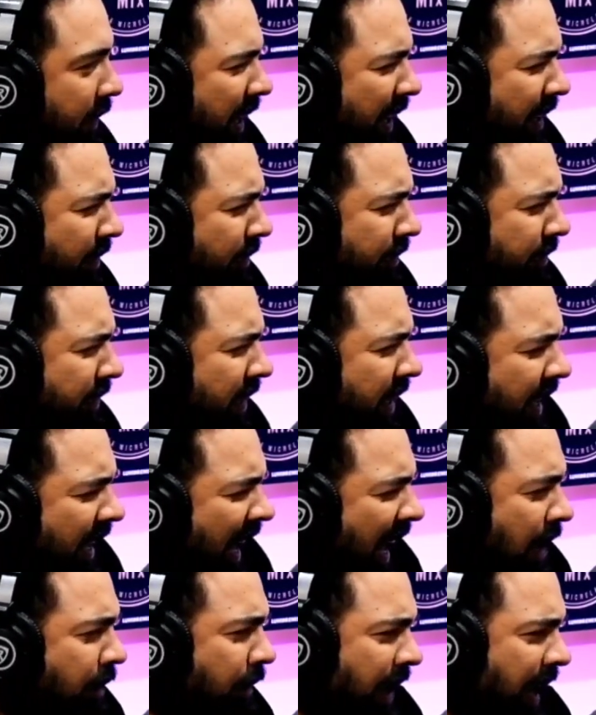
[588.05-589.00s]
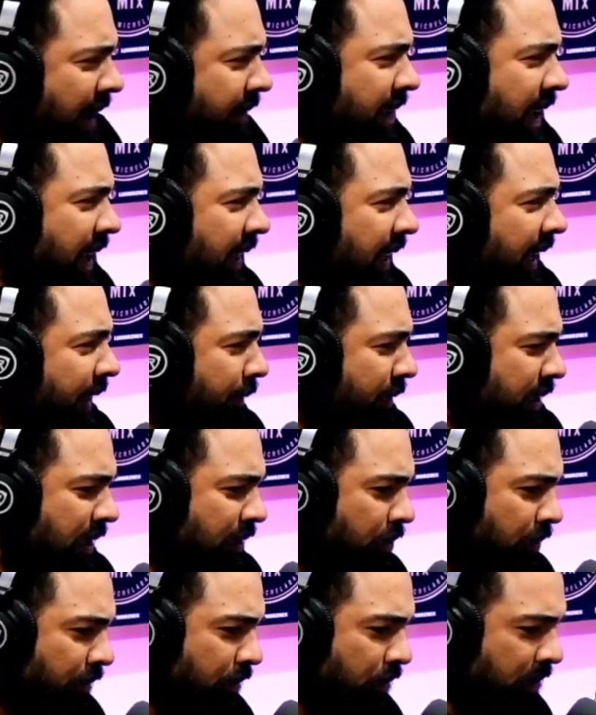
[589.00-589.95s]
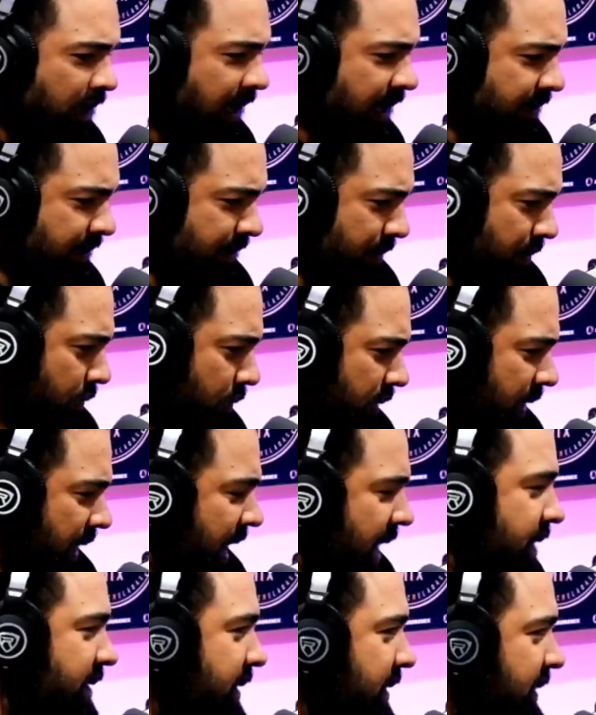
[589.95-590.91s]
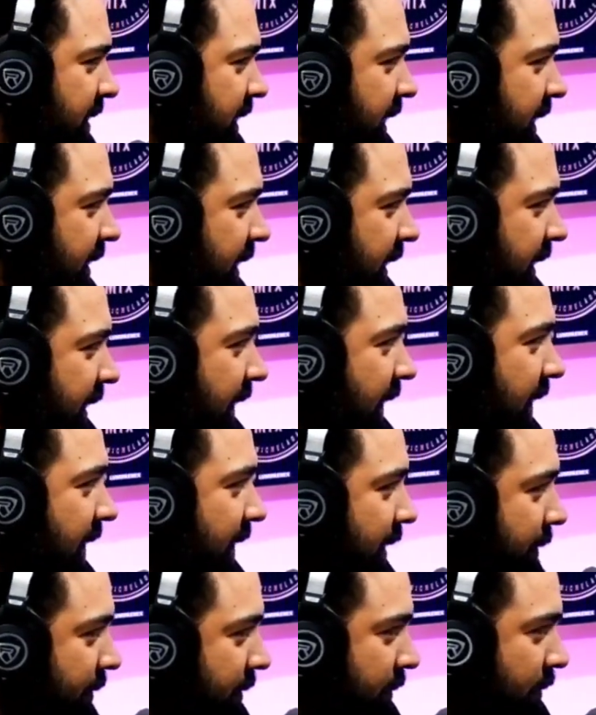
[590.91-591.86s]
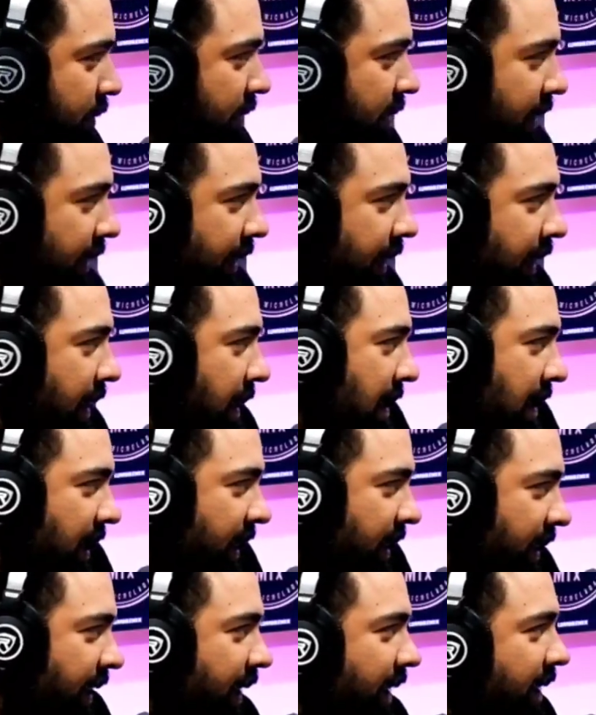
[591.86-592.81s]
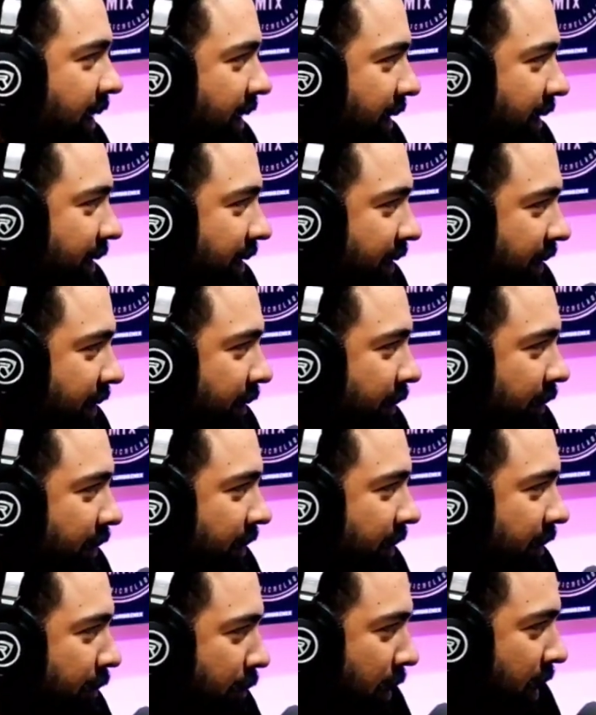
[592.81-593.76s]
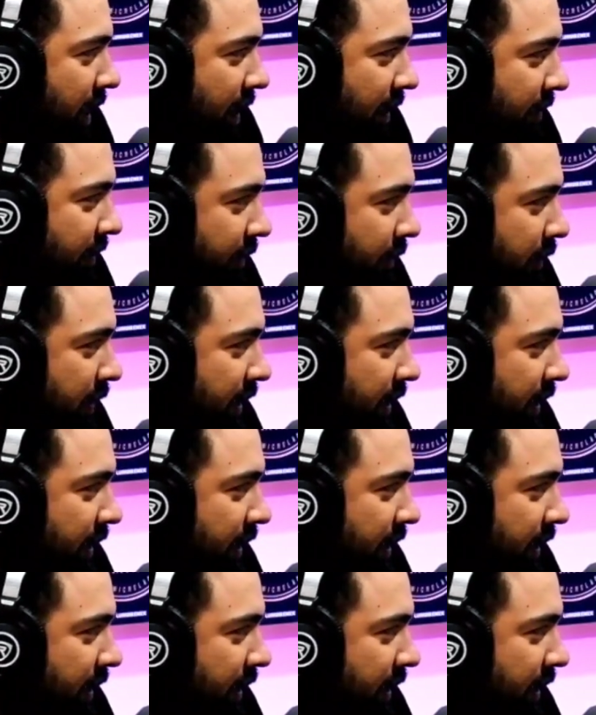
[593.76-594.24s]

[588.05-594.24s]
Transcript: But I don't have that language. I don't know if you guys do with exes and things like that. And it was more like, whatever.